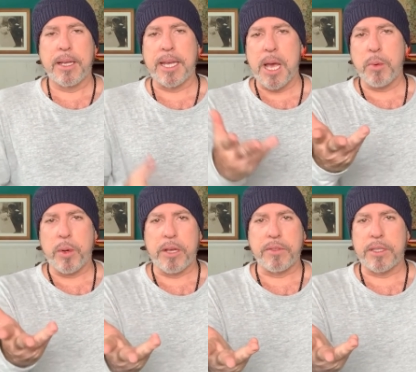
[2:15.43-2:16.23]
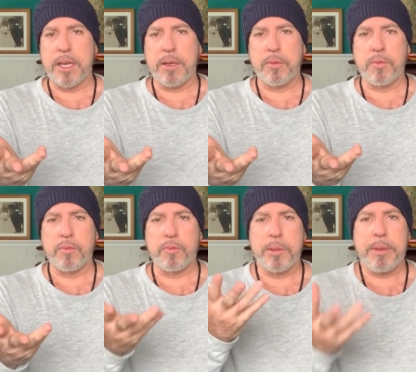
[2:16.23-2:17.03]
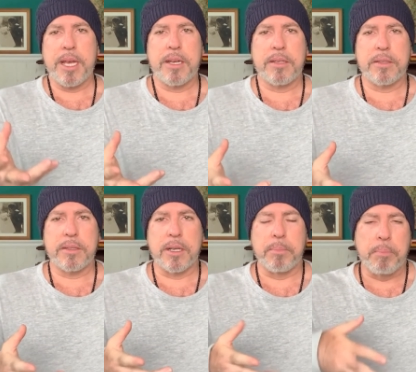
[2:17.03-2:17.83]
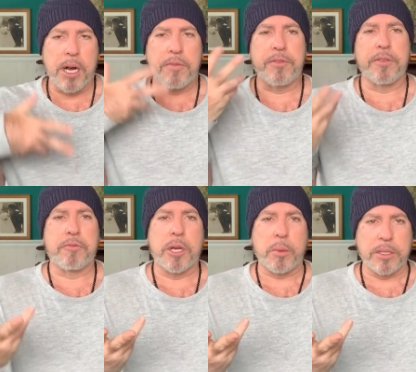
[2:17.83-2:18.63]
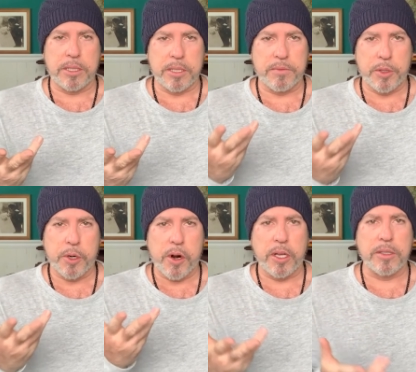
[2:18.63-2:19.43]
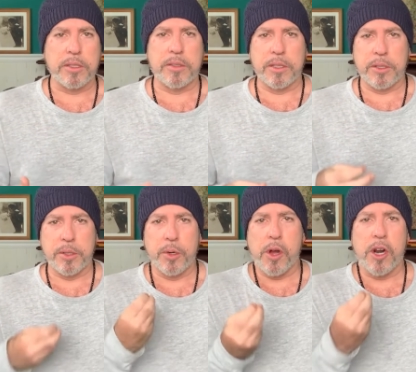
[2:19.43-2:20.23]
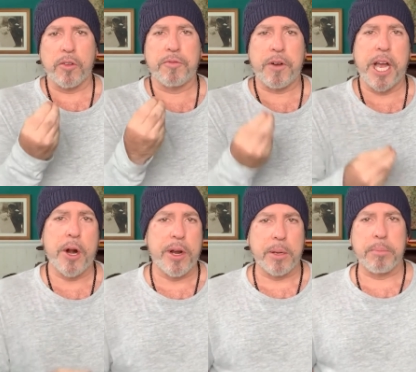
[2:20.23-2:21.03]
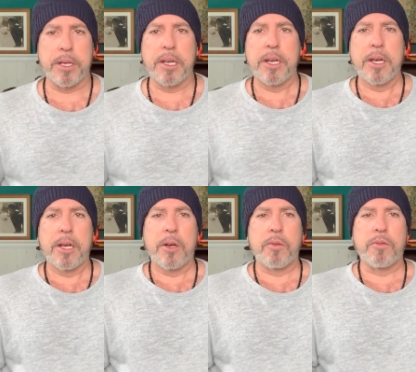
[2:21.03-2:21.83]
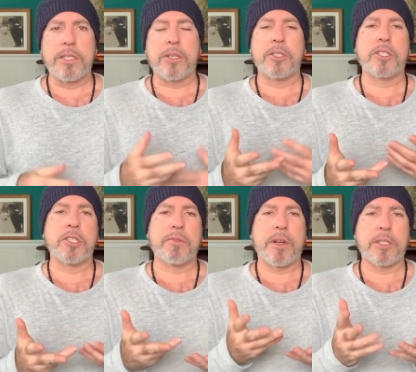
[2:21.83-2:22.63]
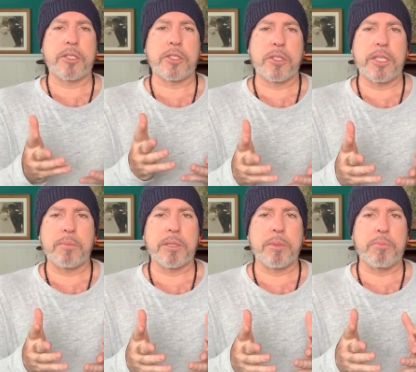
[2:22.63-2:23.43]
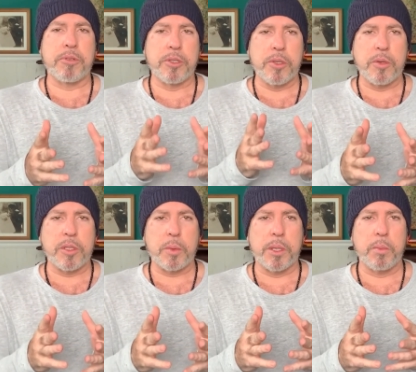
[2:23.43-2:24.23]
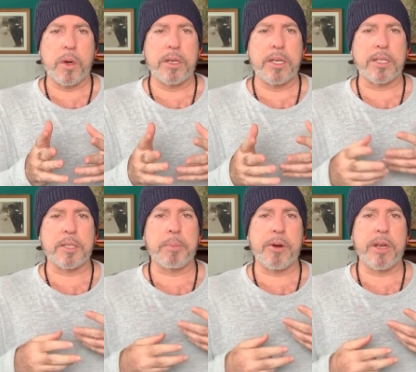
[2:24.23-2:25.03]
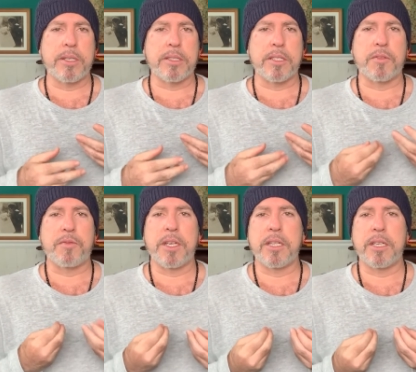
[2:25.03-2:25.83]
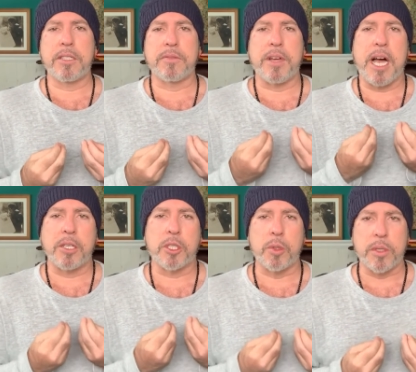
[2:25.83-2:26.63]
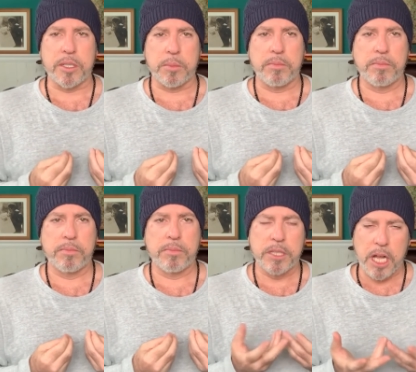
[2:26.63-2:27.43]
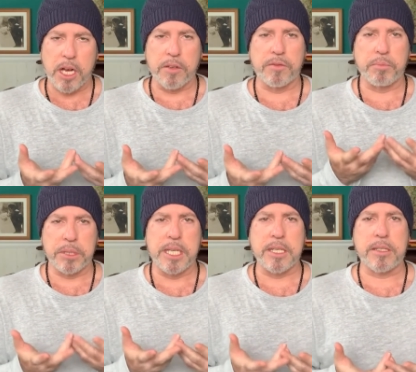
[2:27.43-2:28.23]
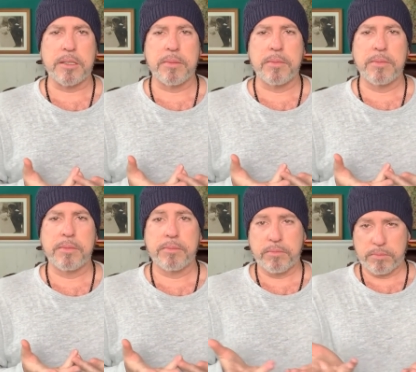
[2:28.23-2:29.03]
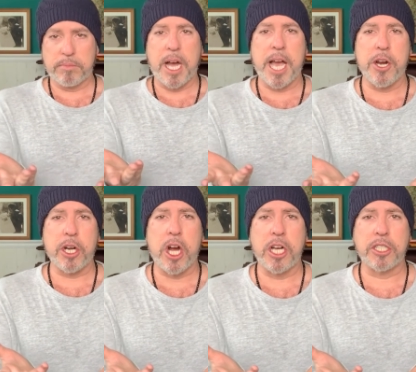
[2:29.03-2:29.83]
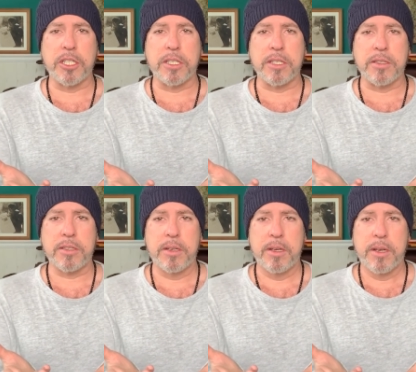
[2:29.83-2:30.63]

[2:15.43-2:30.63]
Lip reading: Gamma waves, they remain above the frequency of neurons, the neuronal firing, but researchers have understood them to be produced when one experiences feelings of altruism, love, bliss, higher consciousness.